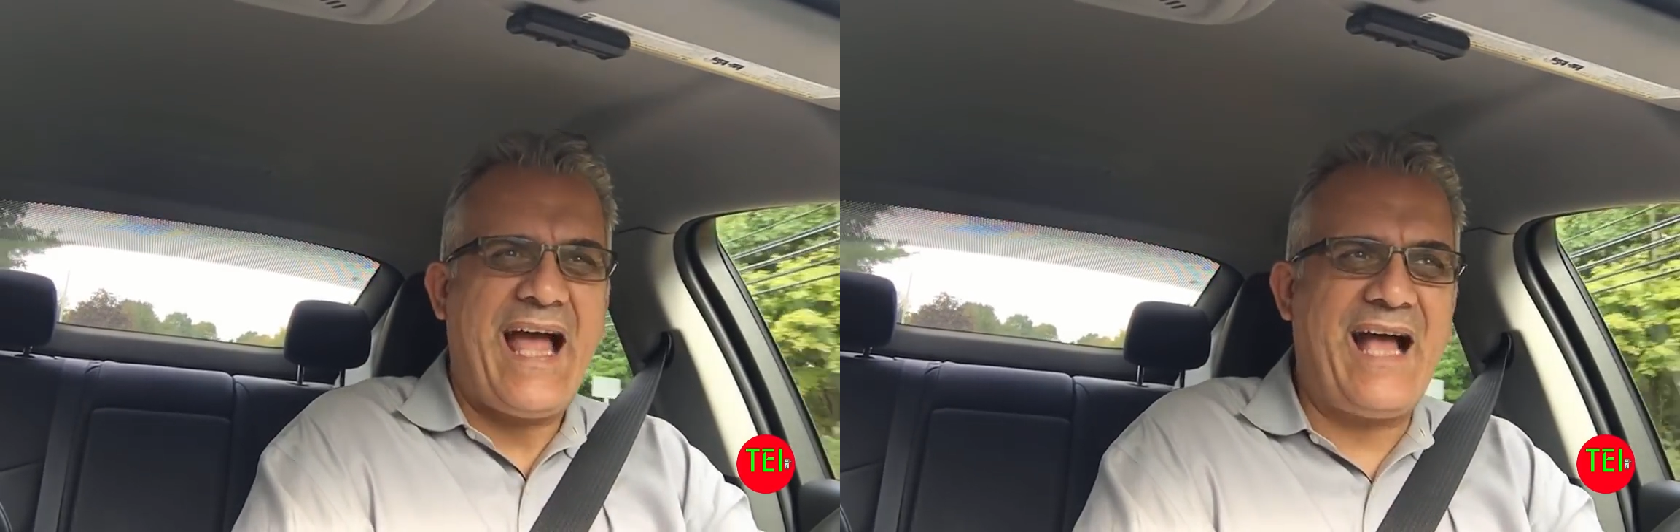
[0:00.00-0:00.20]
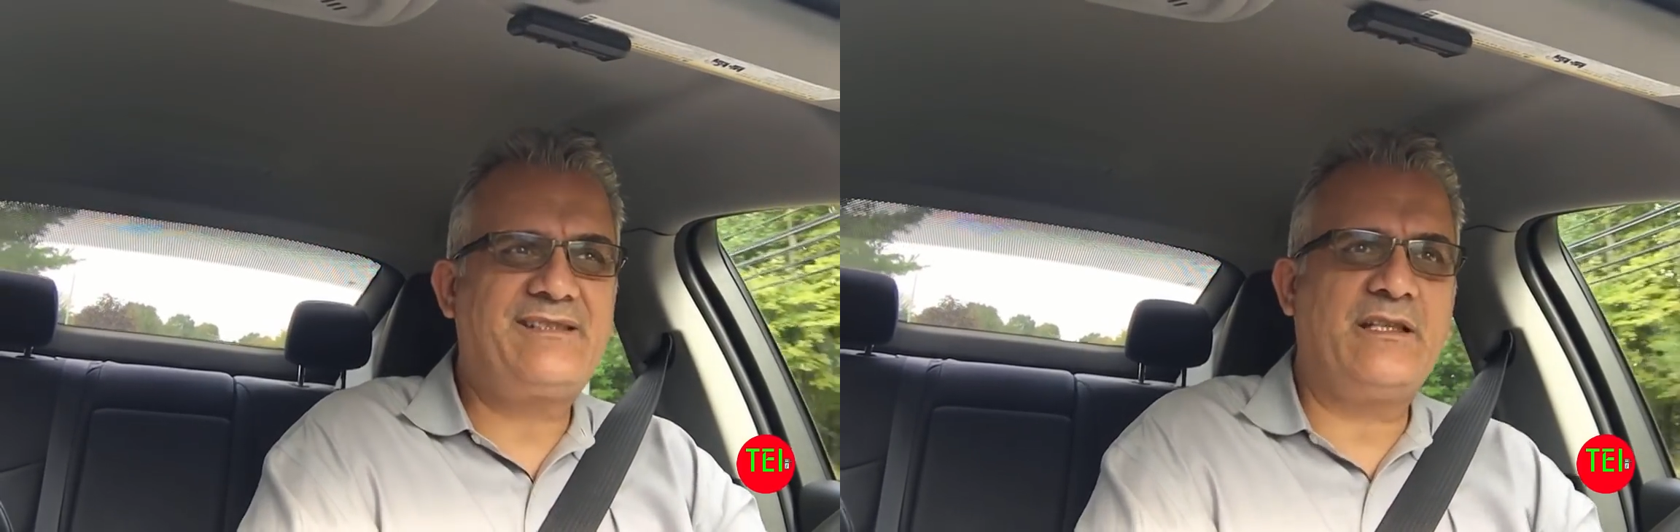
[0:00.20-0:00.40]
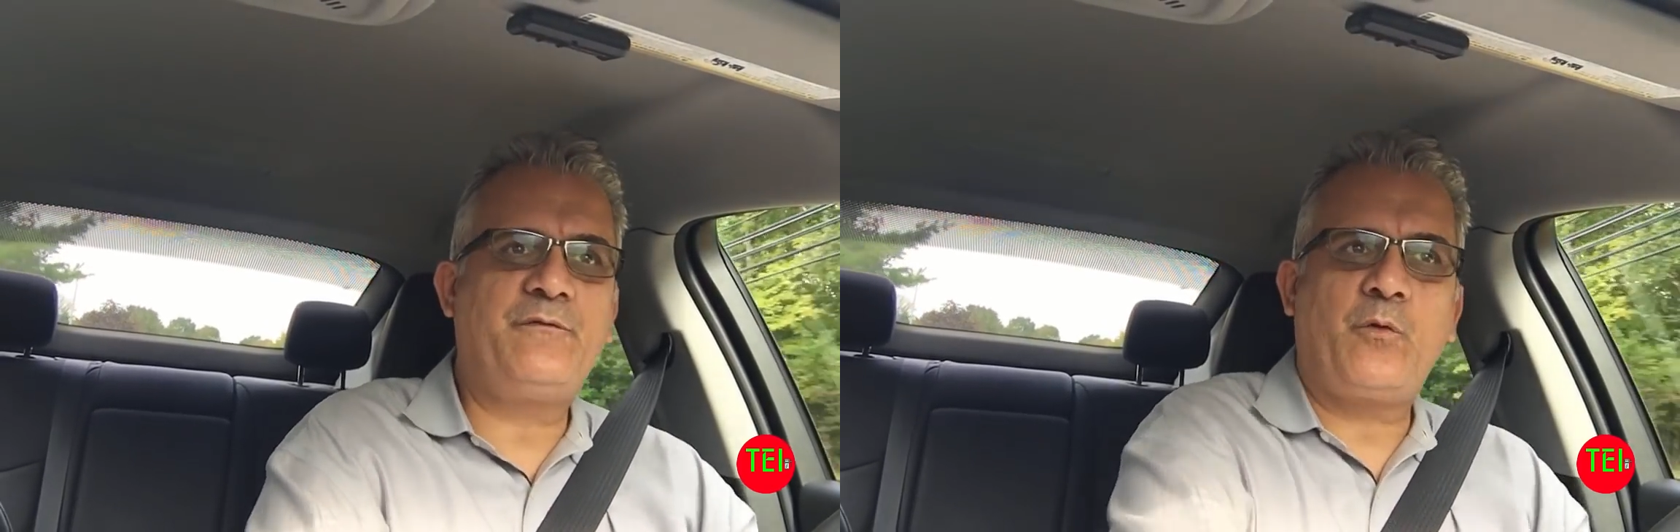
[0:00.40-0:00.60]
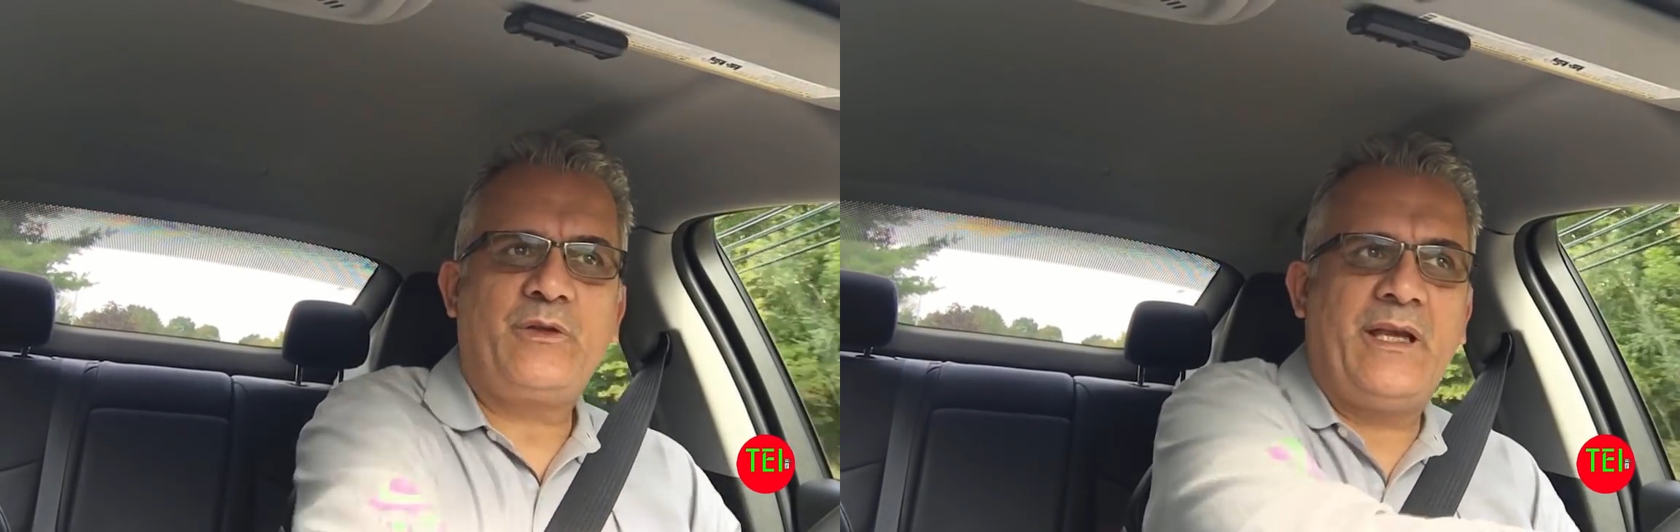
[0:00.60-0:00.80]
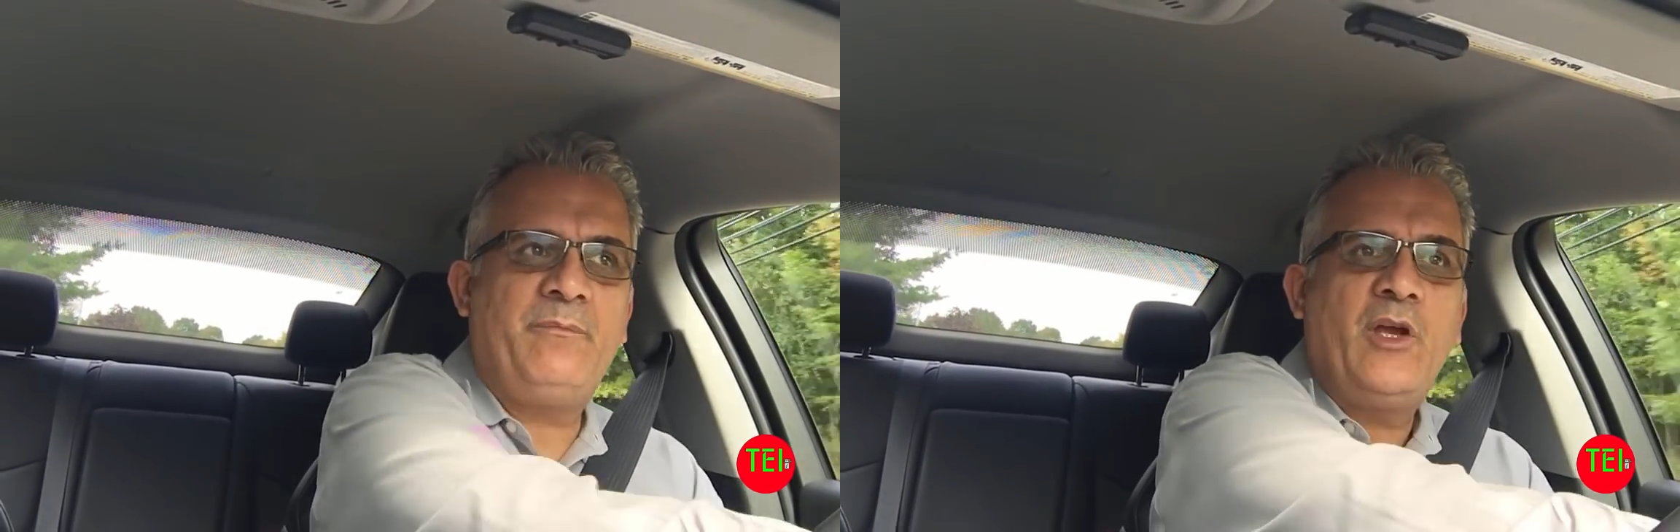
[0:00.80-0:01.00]
asset for
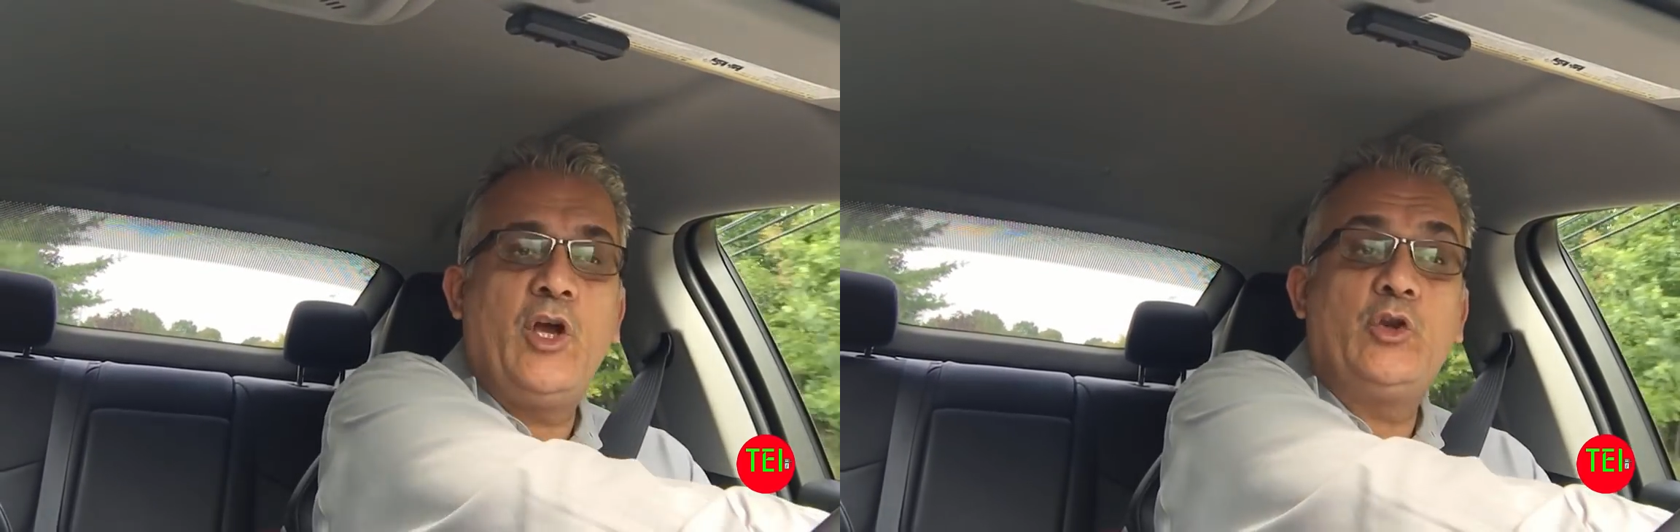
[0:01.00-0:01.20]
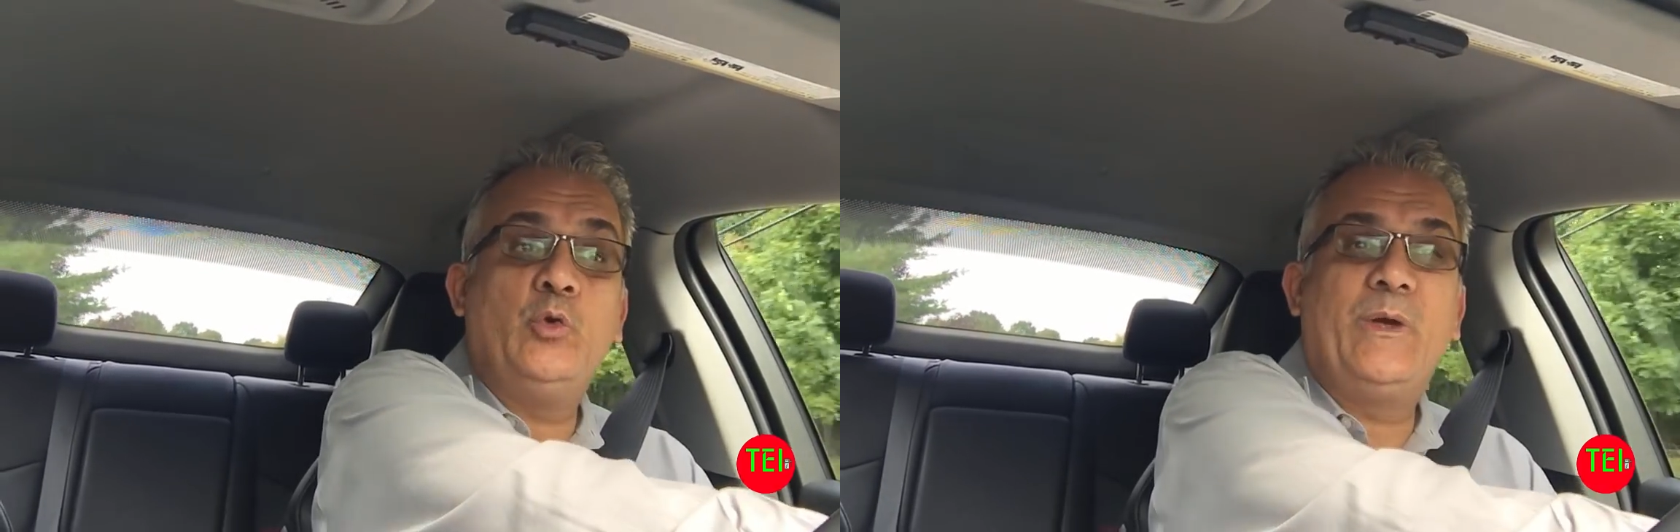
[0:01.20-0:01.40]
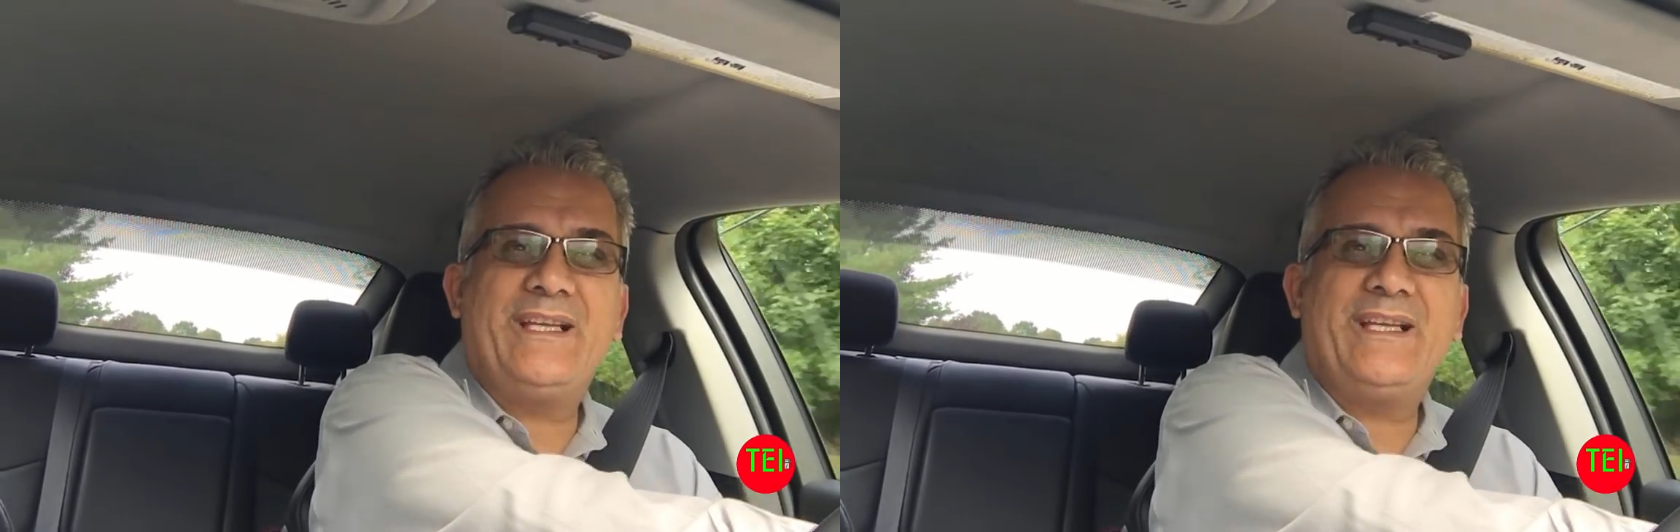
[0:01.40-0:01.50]
them to